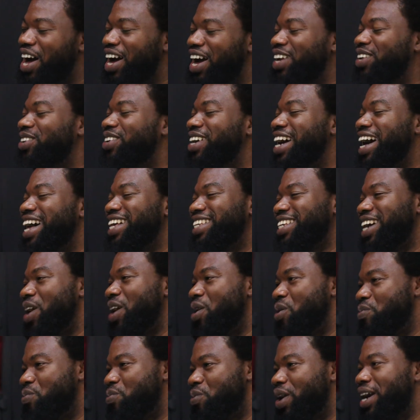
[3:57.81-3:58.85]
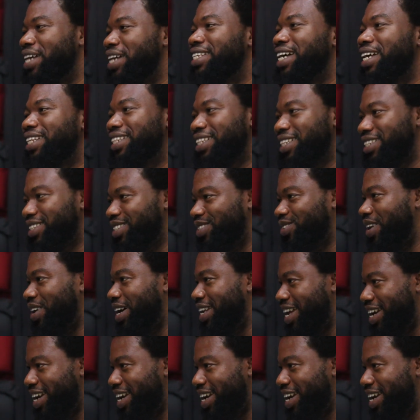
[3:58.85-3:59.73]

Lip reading: You guys are on point, at least to an